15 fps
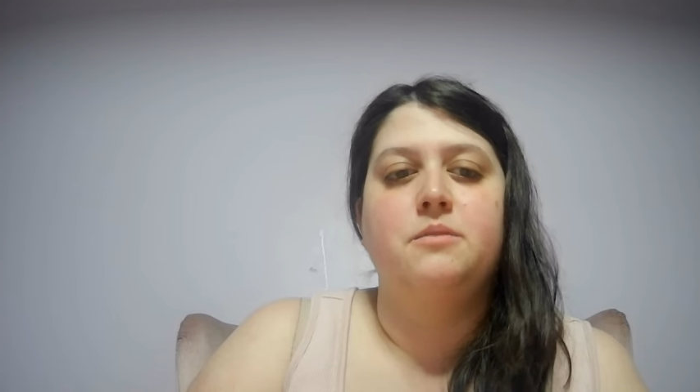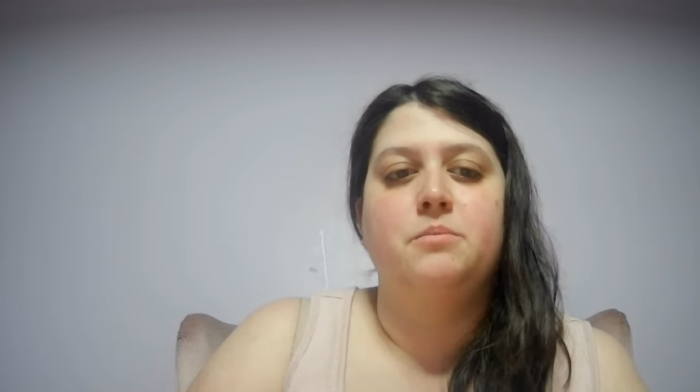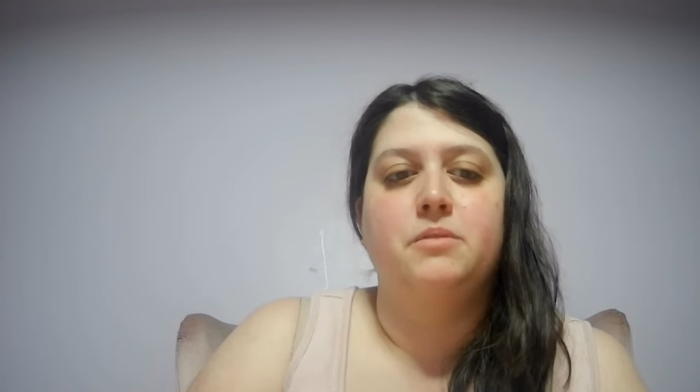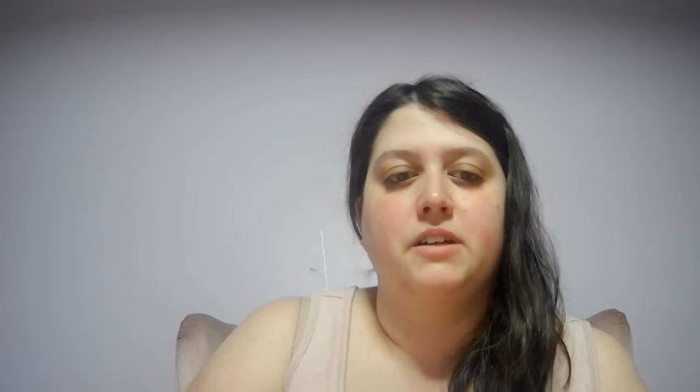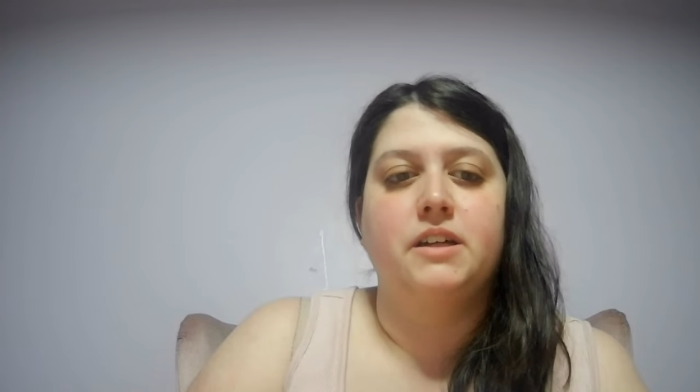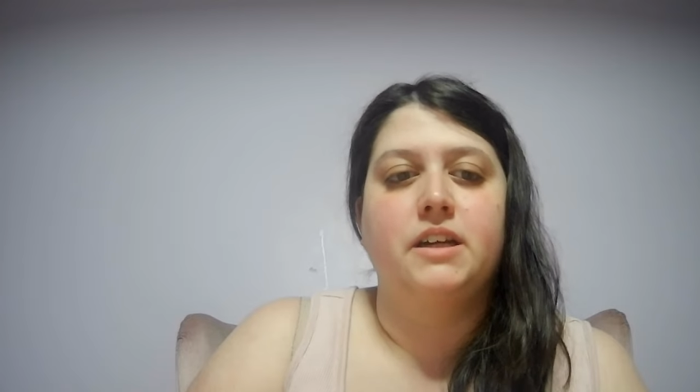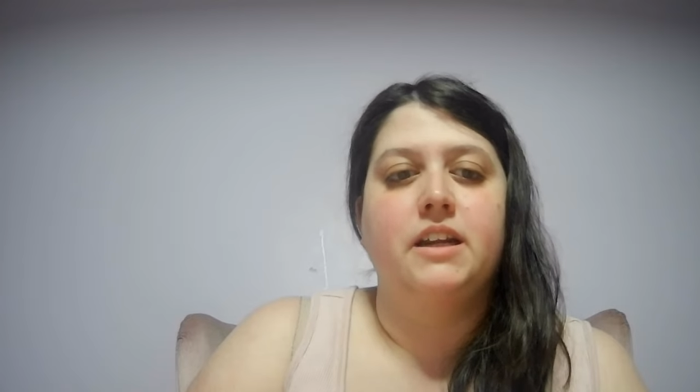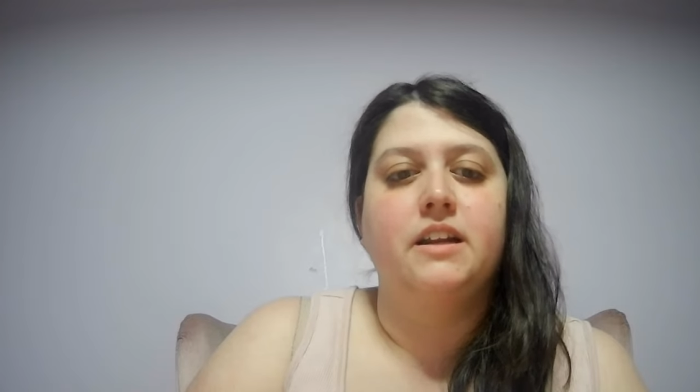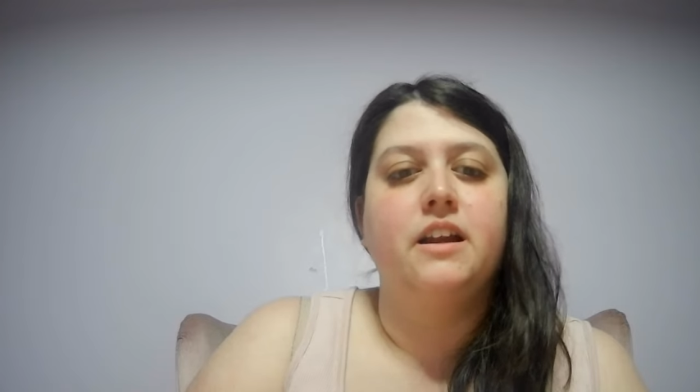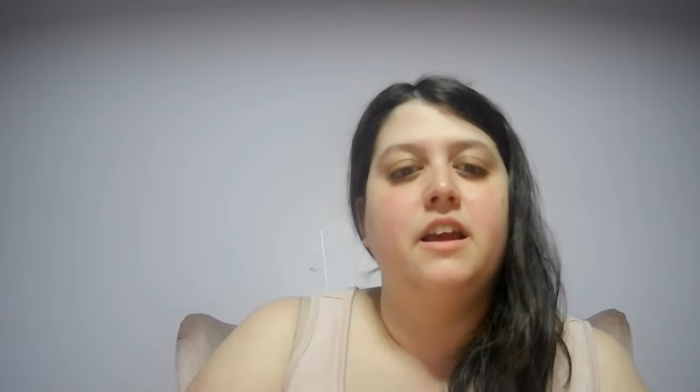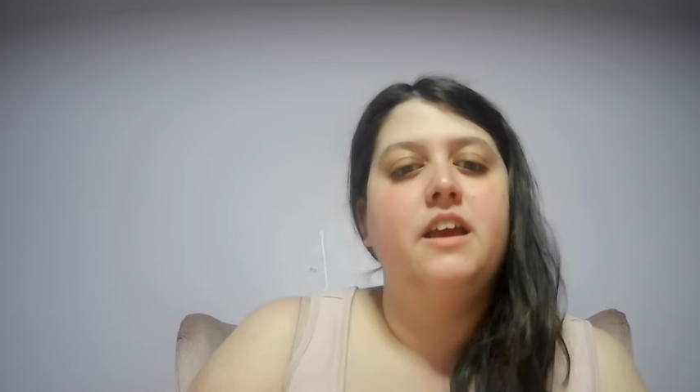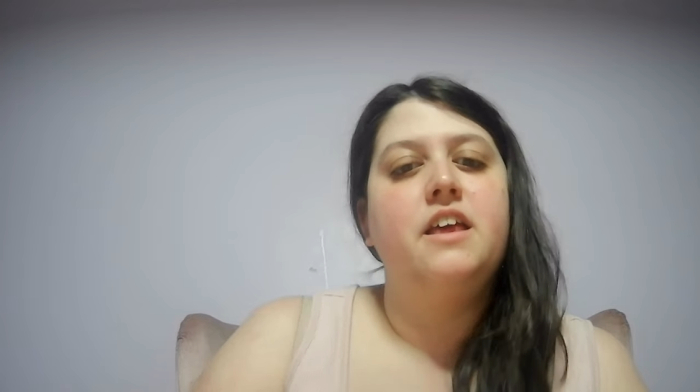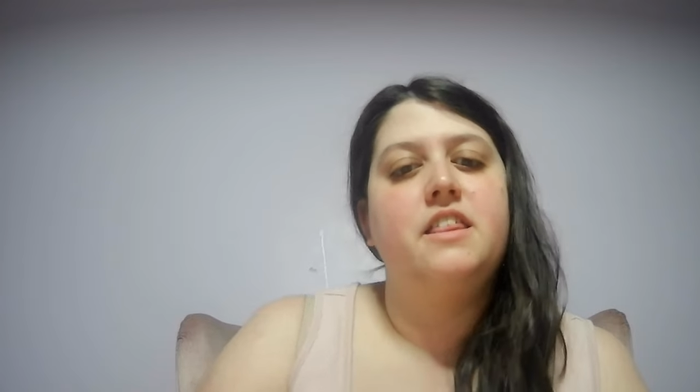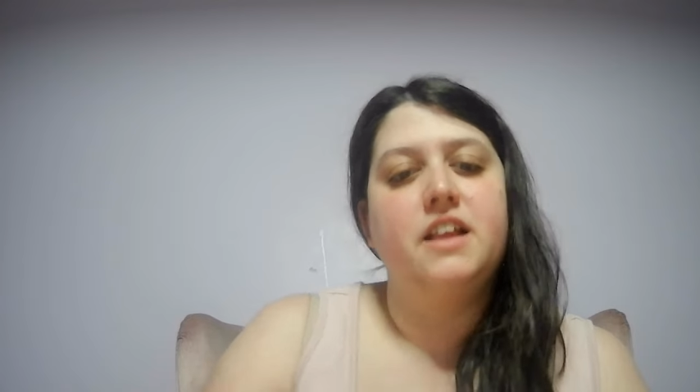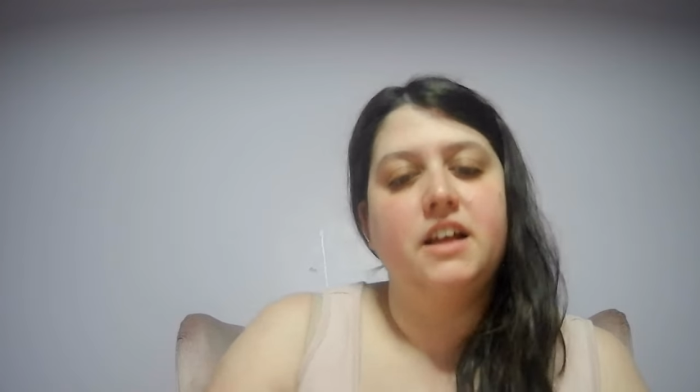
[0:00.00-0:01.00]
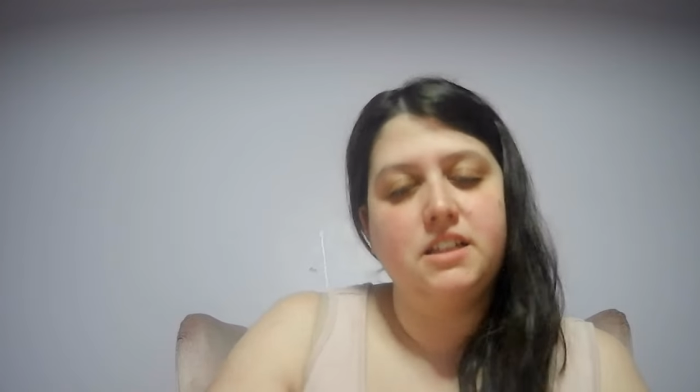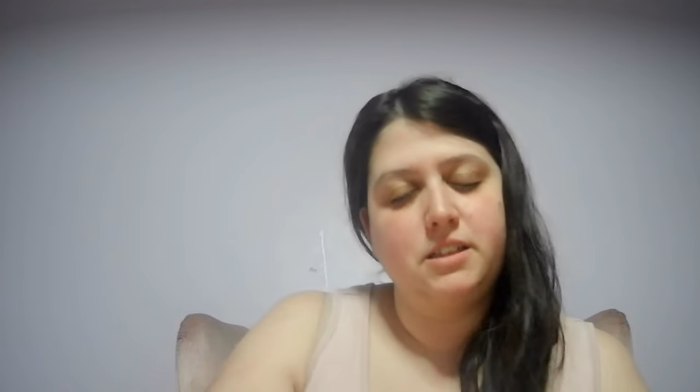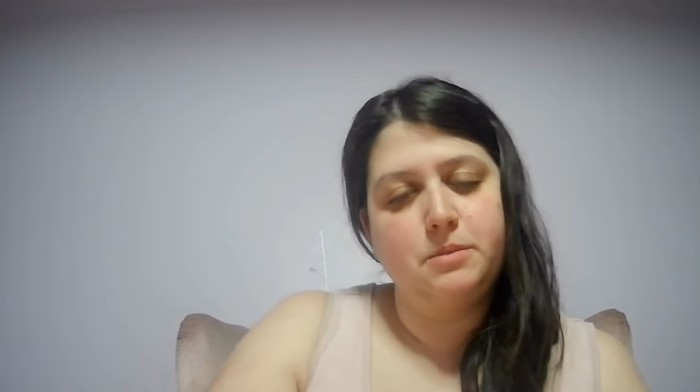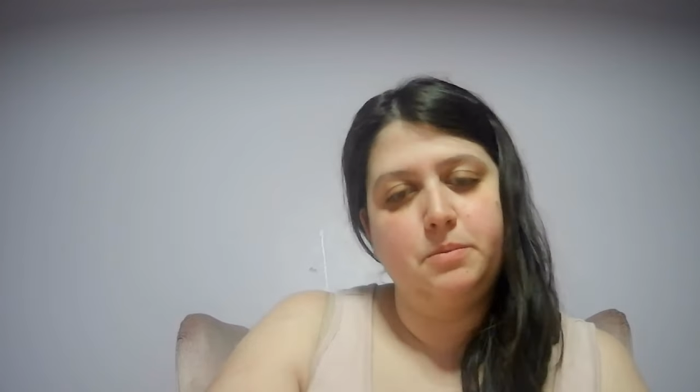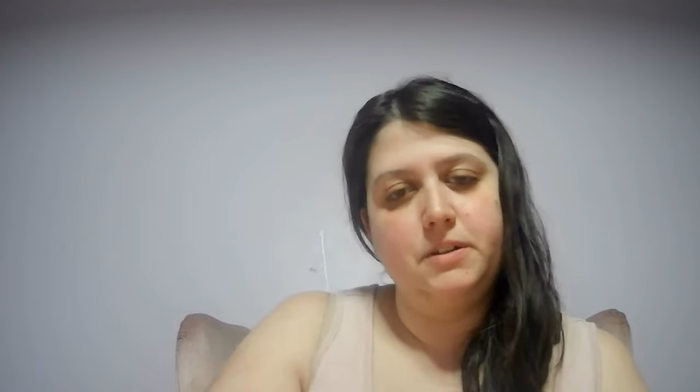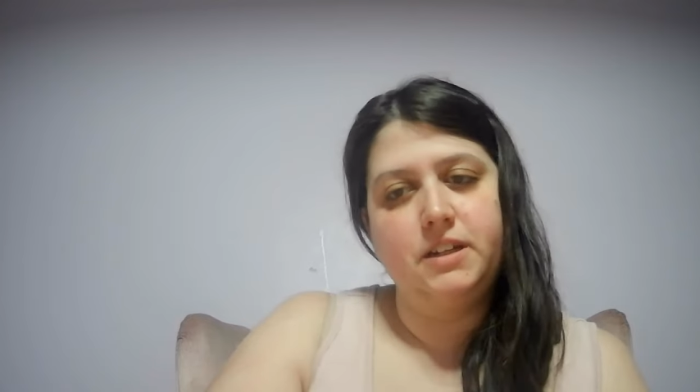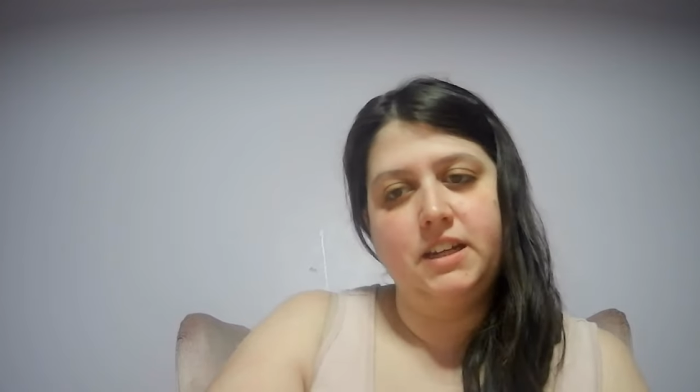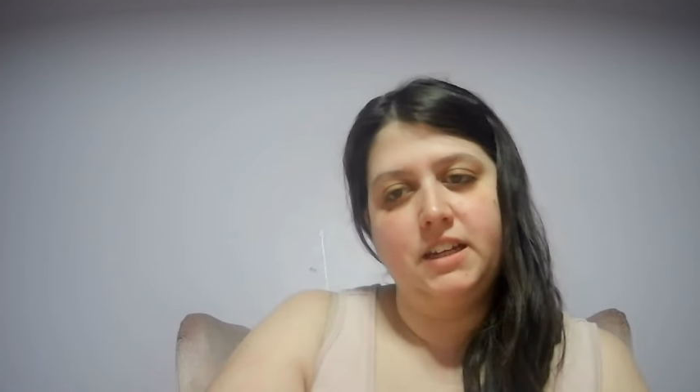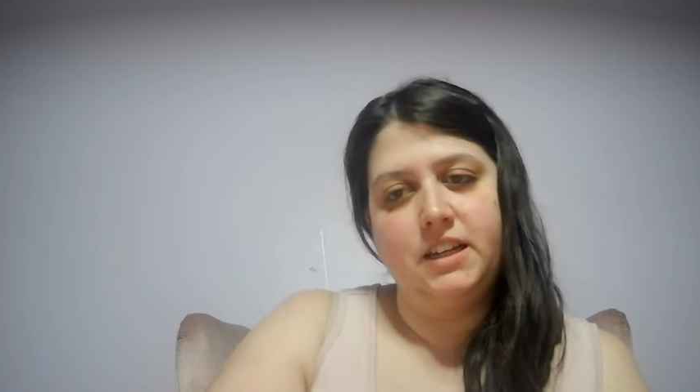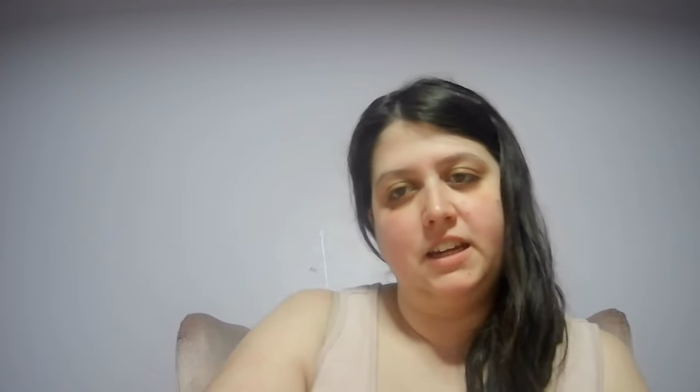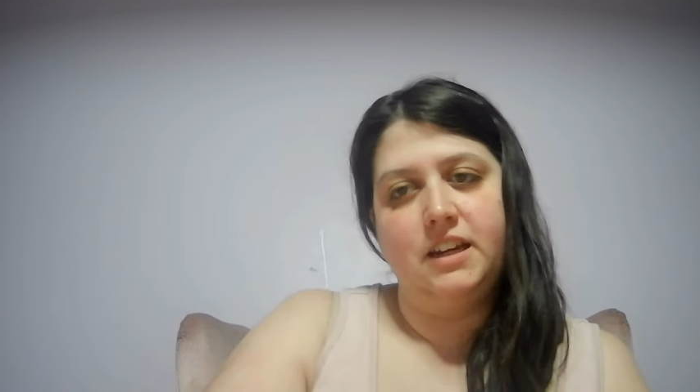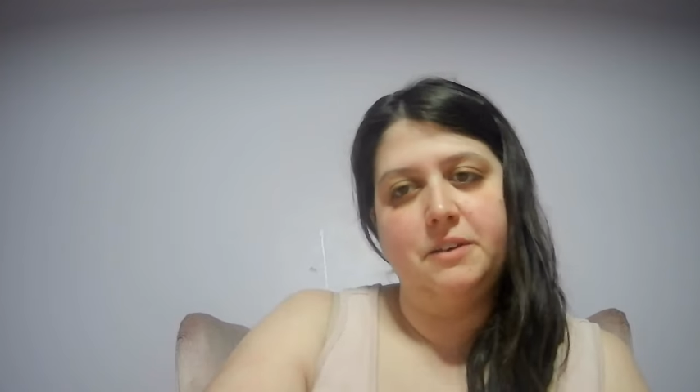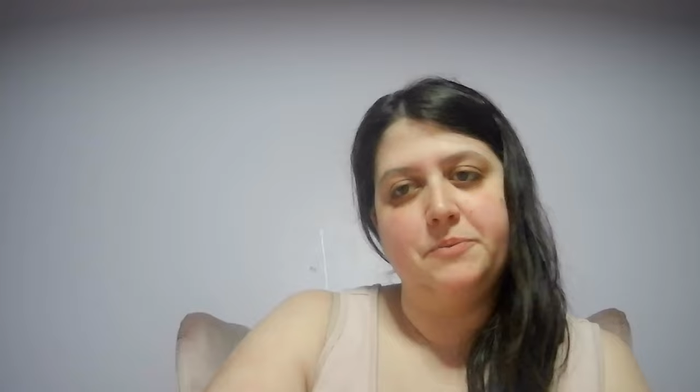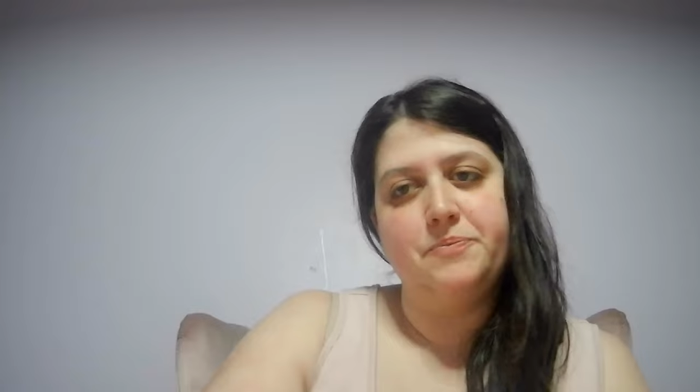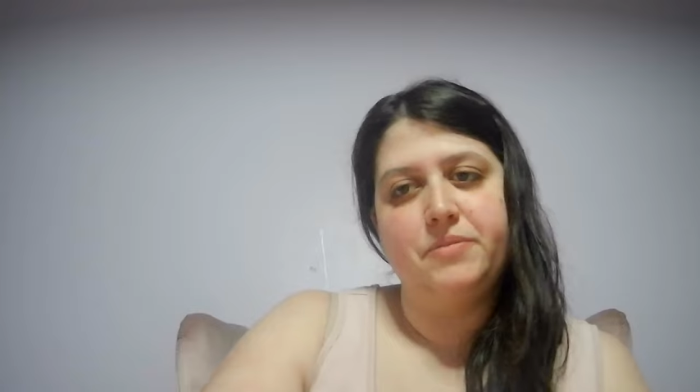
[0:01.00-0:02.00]
breed. That's pretty
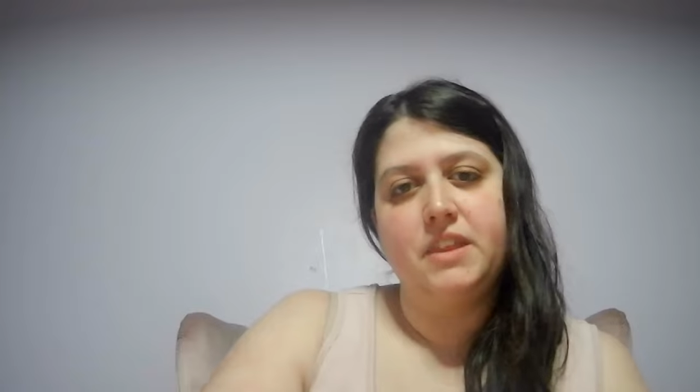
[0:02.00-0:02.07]
neat.